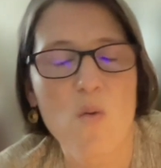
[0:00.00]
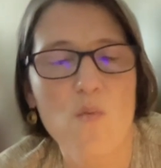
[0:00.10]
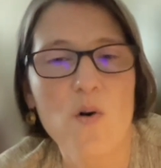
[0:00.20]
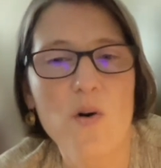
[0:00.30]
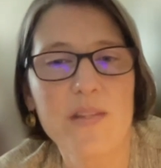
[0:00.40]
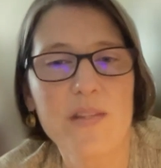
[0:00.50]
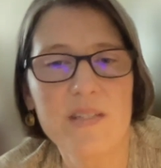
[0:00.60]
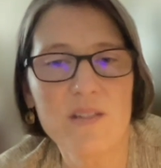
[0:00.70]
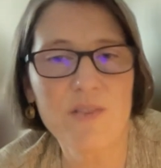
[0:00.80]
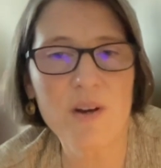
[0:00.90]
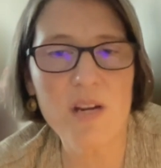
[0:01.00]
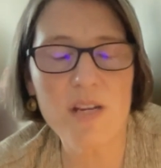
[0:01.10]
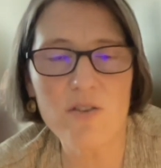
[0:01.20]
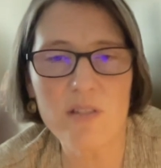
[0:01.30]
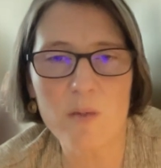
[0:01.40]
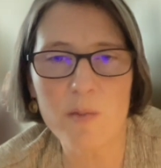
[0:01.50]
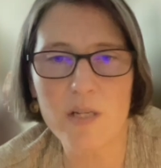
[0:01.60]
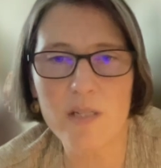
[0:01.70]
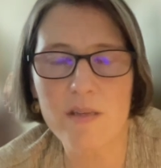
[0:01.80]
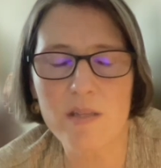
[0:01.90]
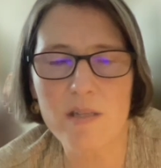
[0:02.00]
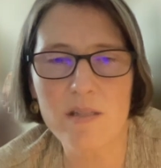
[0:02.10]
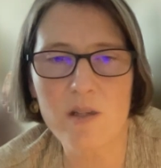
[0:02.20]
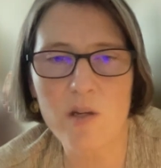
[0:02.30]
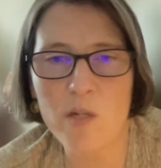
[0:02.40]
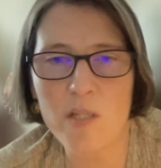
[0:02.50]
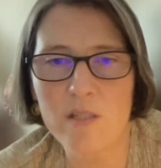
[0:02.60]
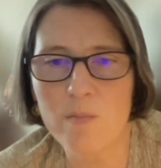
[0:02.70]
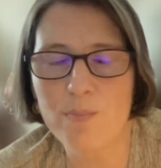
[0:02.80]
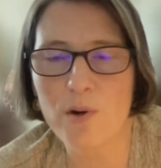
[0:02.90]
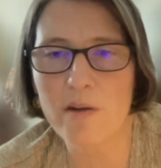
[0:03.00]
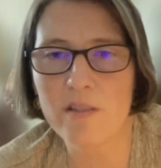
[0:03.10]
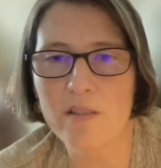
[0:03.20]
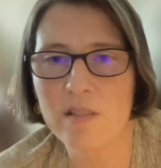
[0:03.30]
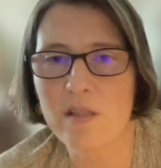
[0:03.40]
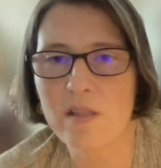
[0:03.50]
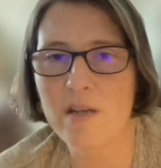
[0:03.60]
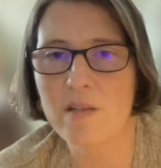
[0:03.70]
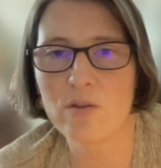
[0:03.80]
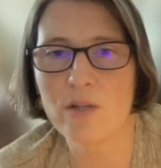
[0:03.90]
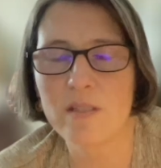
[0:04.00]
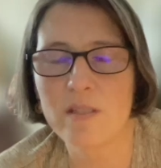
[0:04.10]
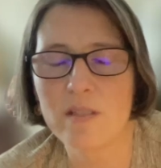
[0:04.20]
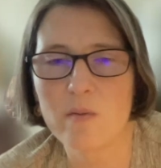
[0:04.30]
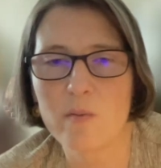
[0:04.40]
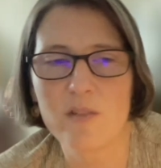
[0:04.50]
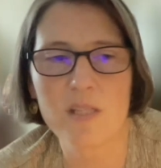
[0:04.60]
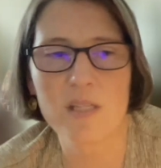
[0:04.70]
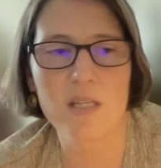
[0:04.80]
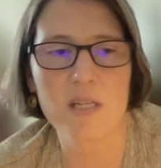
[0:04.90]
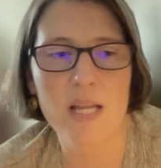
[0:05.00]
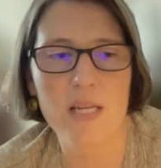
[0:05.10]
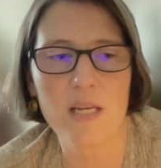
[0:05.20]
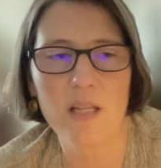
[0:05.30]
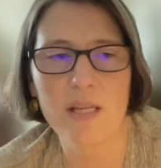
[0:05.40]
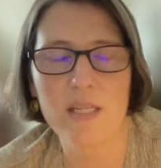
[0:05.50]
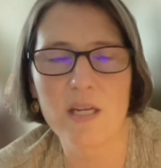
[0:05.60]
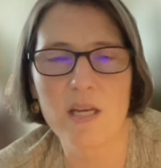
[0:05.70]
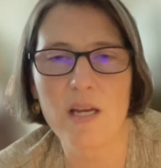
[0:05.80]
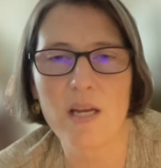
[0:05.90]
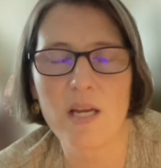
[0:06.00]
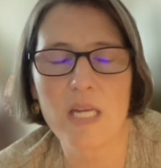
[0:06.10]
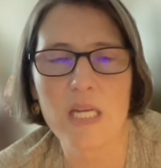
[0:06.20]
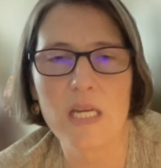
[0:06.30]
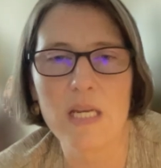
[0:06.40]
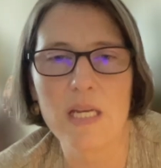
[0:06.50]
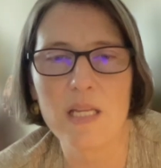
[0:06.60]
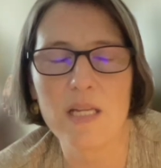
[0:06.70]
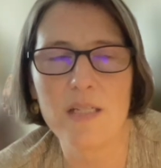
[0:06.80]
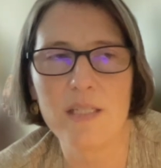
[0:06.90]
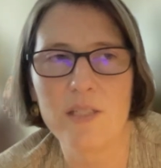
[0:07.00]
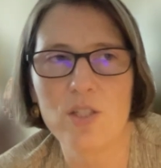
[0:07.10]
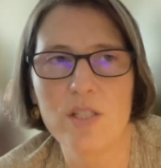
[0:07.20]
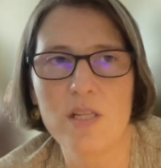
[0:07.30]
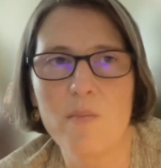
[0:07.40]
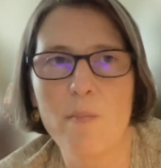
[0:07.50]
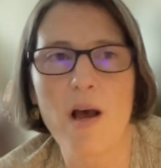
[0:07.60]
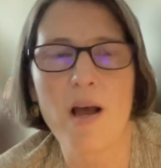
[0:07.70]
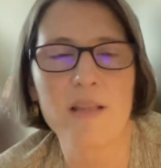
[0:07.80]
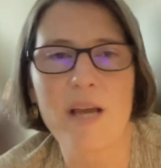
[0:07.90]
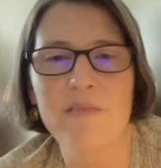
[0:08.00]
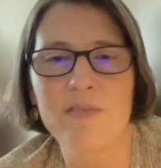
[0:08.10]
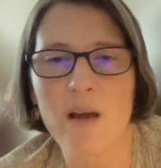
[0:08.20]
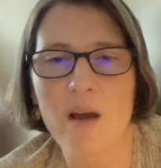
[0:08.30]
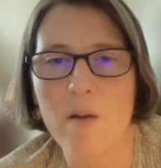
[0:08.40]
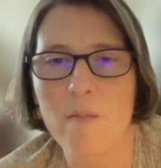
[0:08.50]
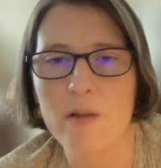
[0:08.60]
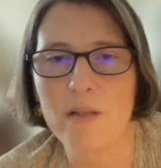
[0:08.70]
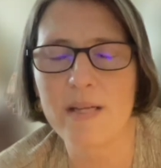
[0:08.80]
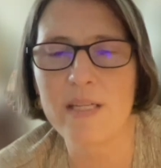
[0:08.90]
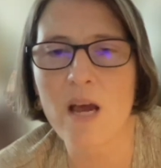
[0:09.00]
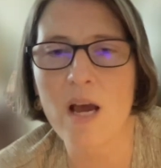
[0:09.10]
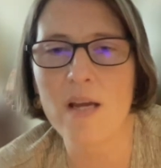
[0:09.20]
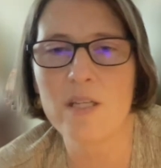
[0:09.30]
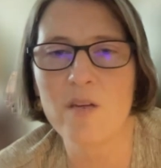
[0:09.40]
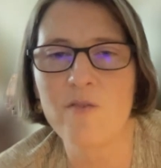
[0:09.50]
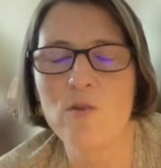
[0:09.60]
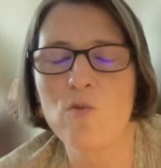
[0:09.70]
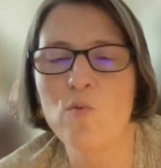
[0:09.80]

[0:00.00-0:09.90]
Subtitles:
Well, this is very interesting, because I think it's going to some broader societal trends that we've seen. And like it just in my lifetime, like if you